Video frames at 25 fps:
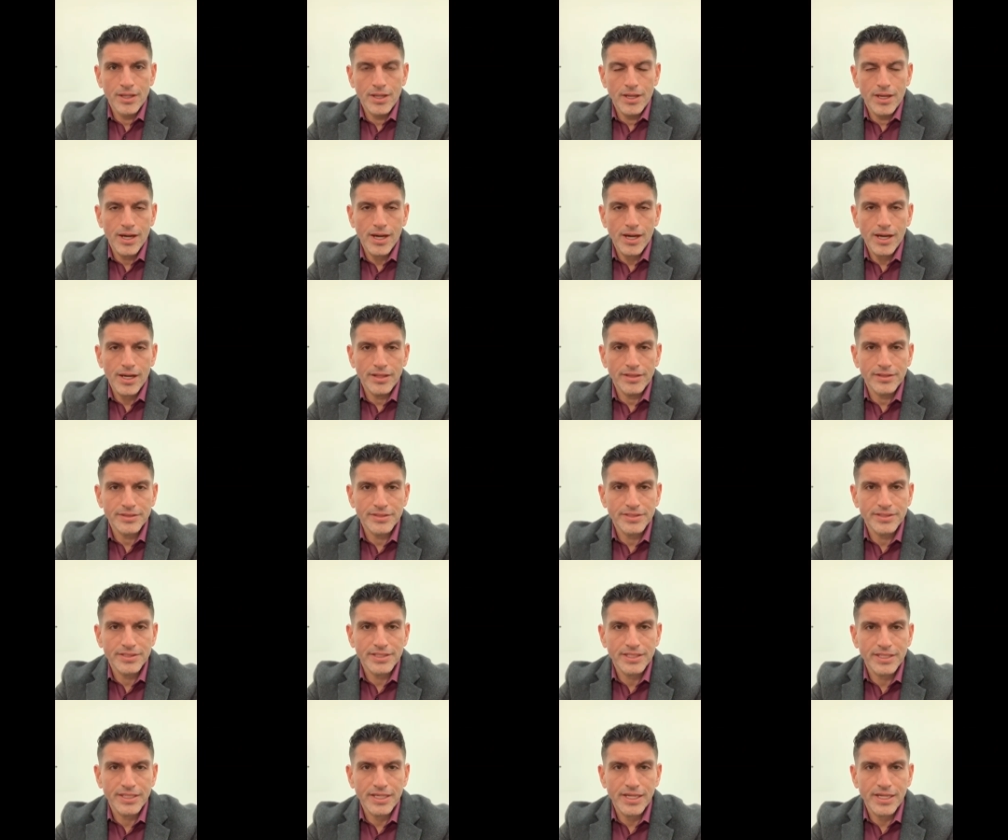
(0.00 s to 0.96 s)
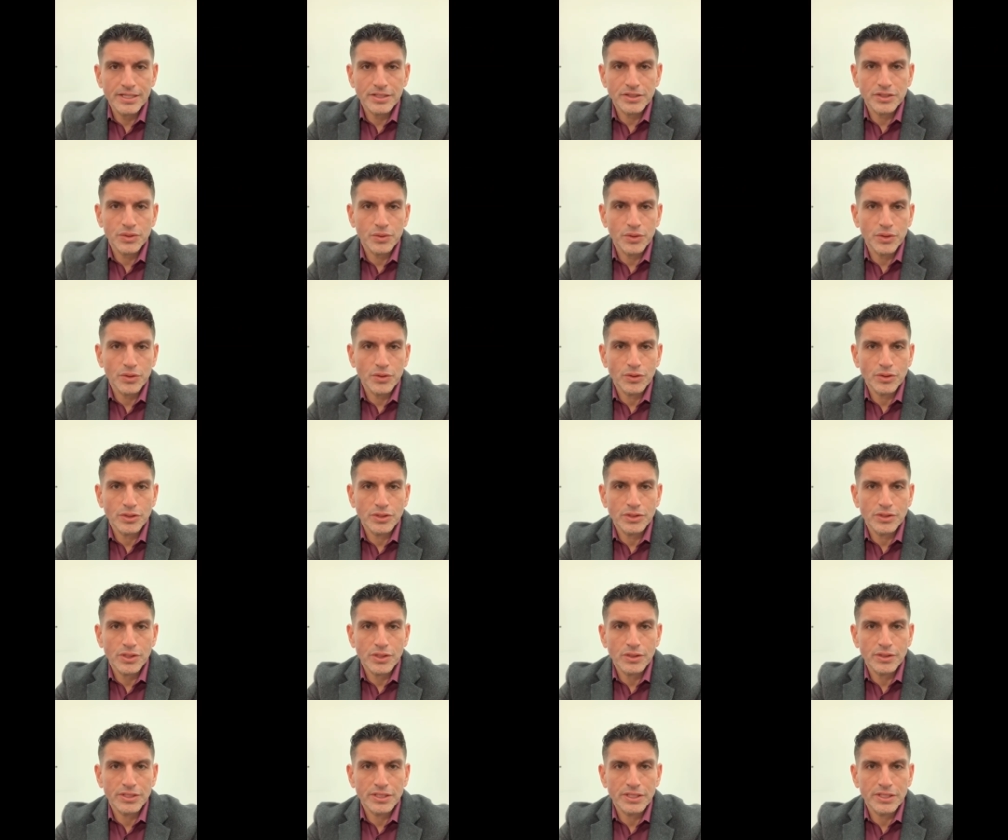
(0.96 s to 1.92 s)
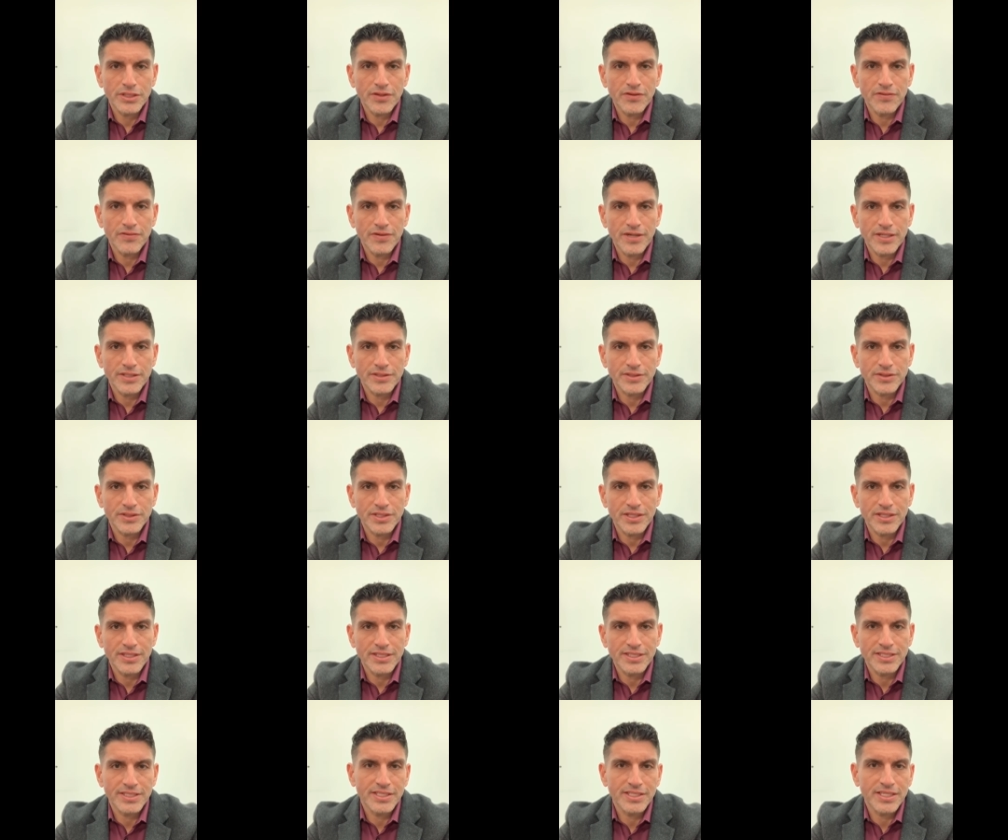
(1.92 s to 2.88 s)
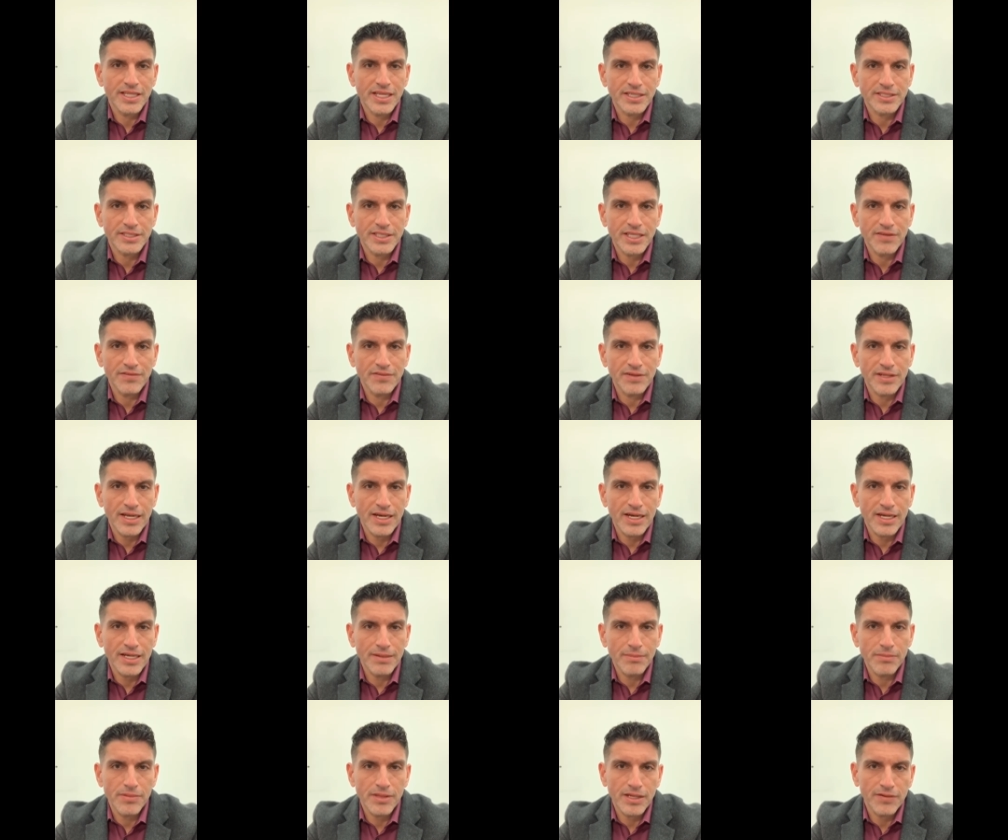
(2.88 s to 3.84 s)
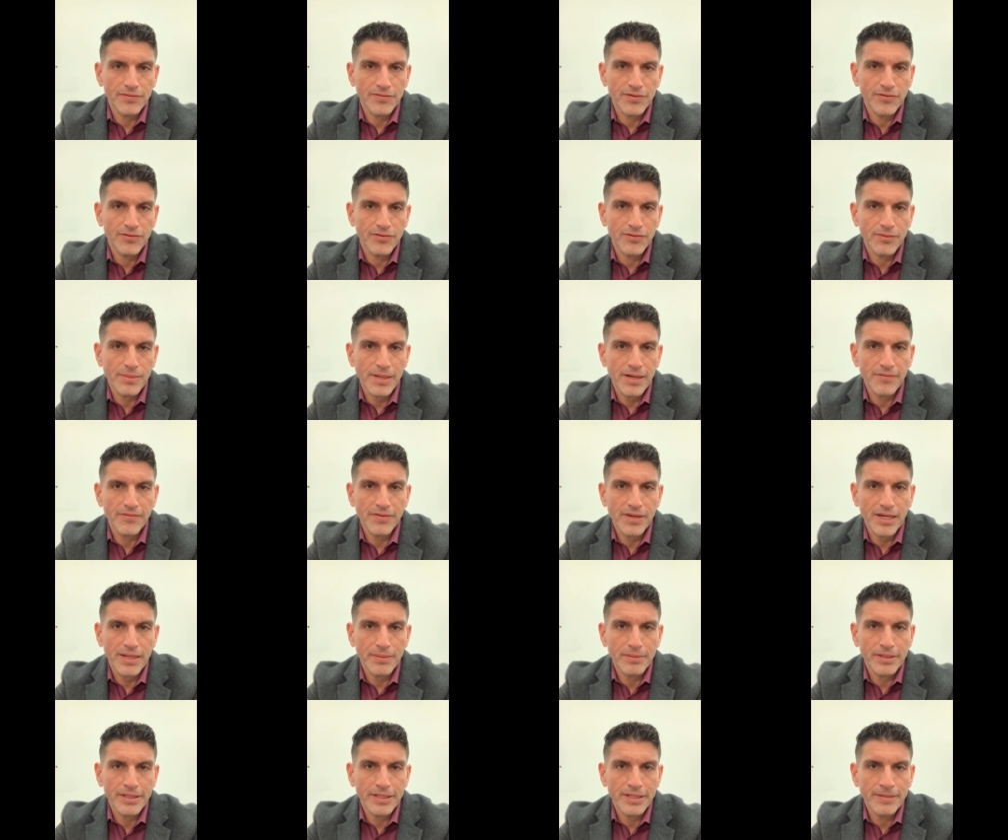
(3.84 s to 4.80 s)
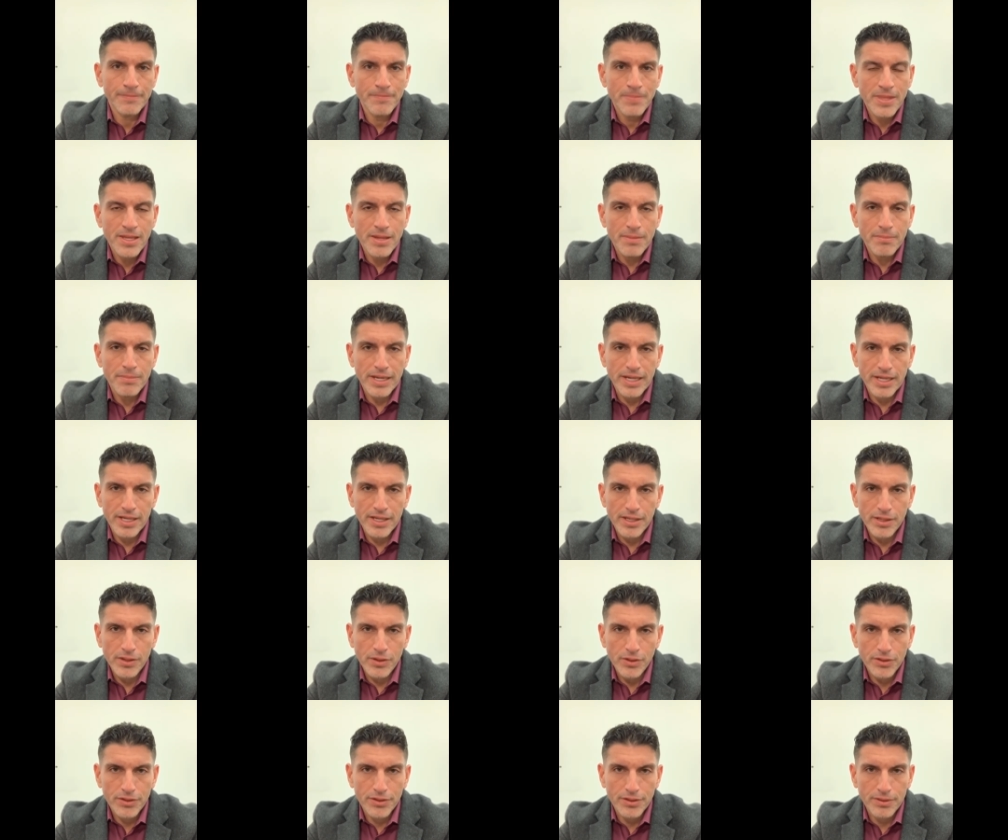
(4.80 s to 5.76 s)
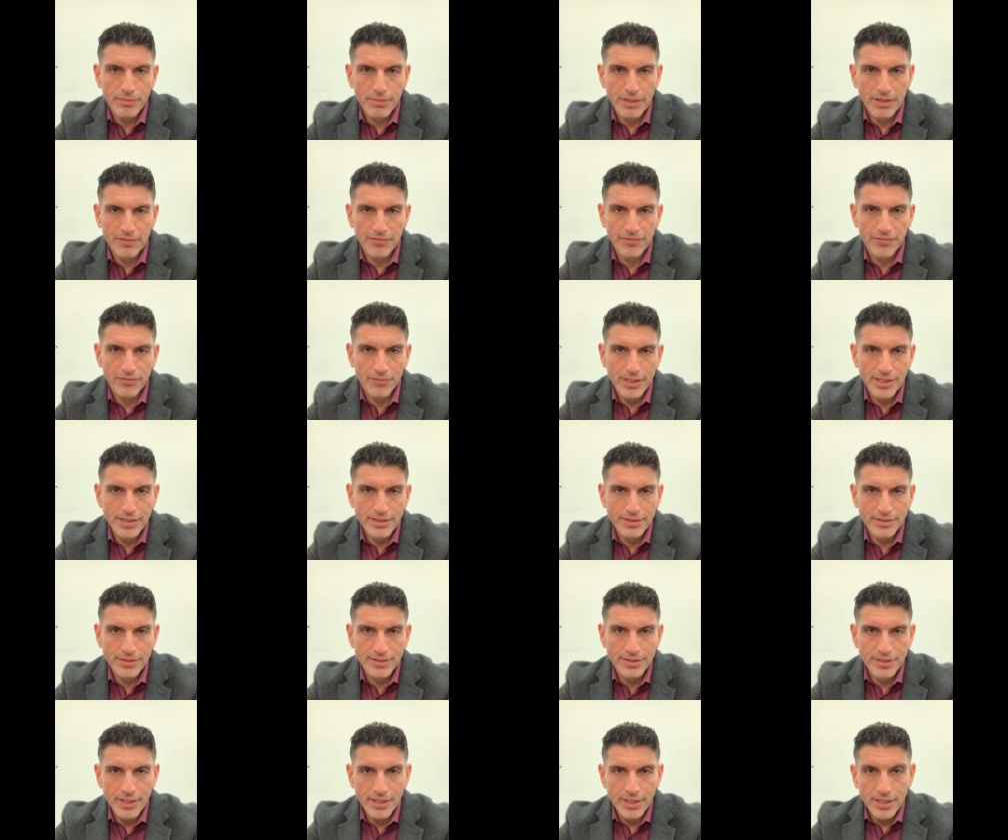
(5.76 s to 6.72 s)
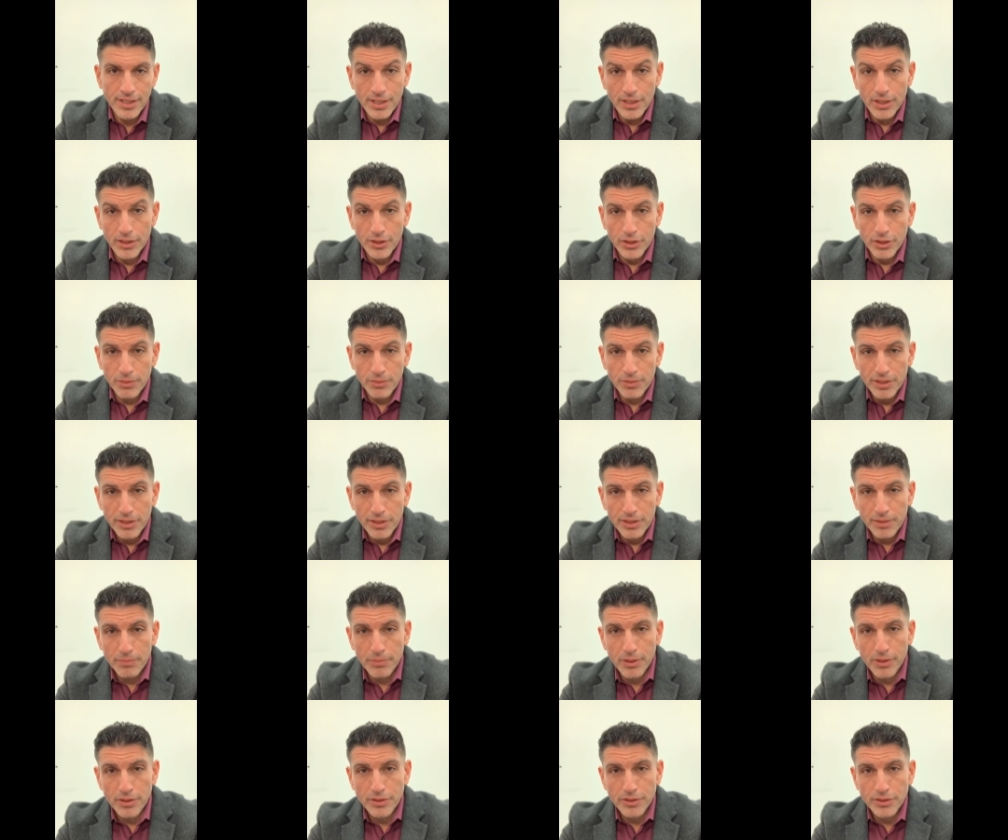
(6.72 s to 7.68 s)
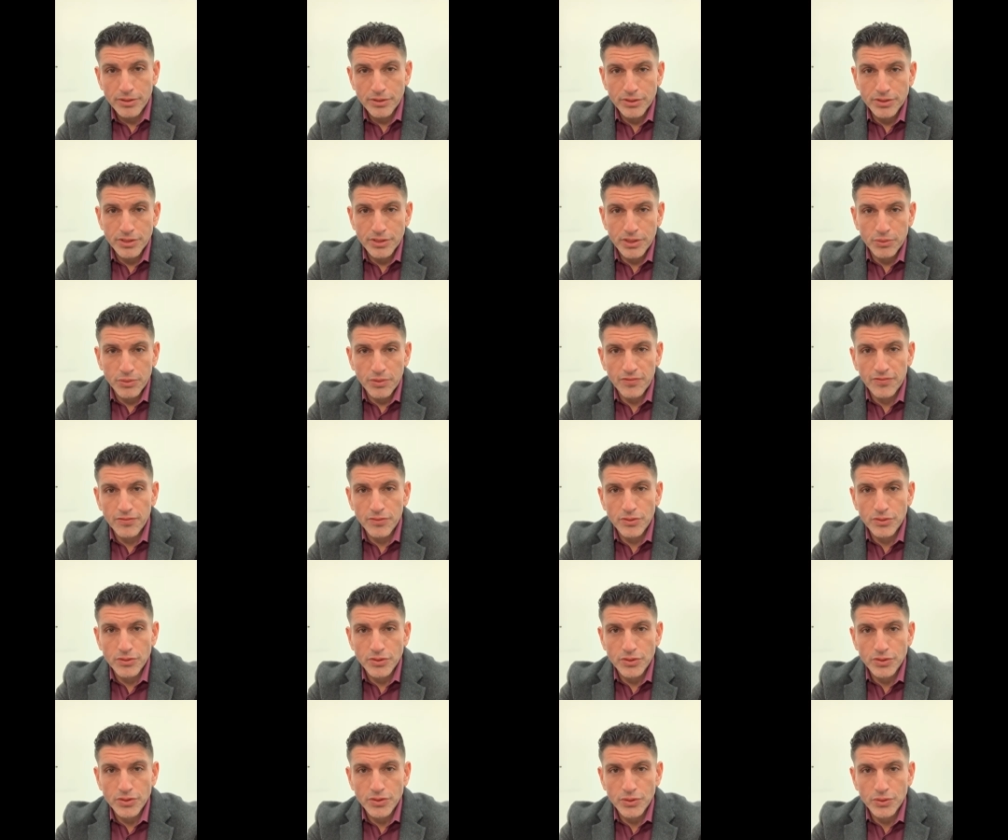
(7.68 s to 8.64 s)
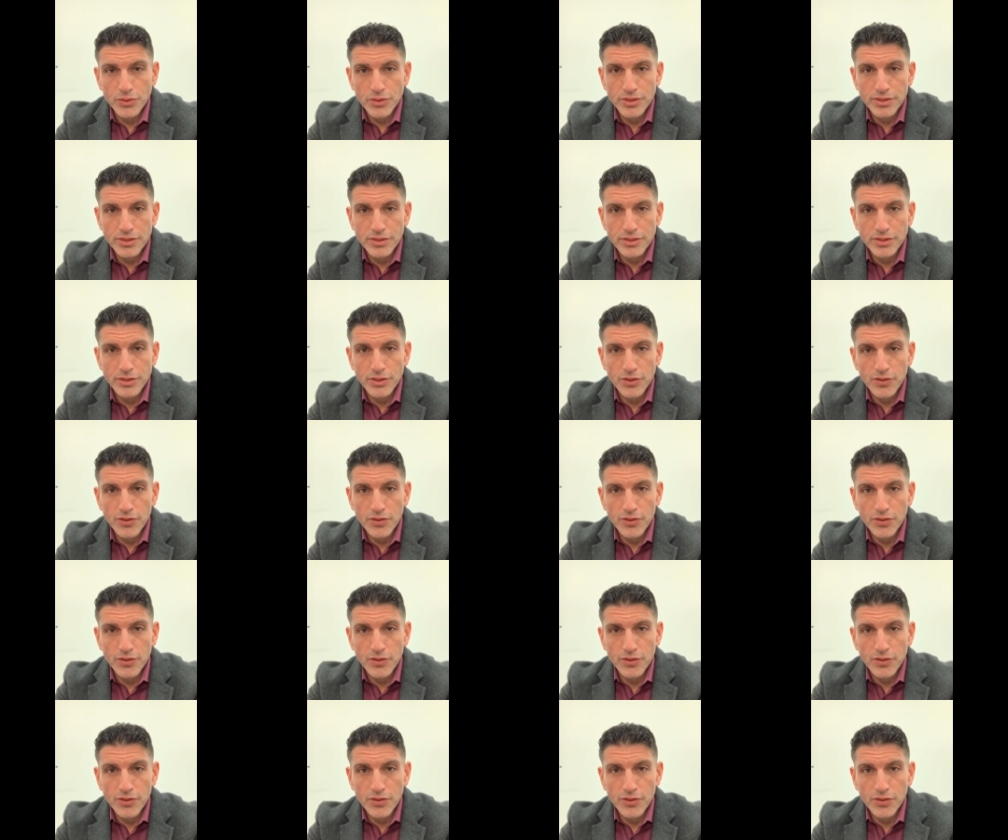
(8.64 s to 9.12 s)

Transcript: Hi, this is Ignacio with North Star Senior Advisors, and this Thanksgiving I am thankful for my family, my health, my friends, our community partners, and referral sources.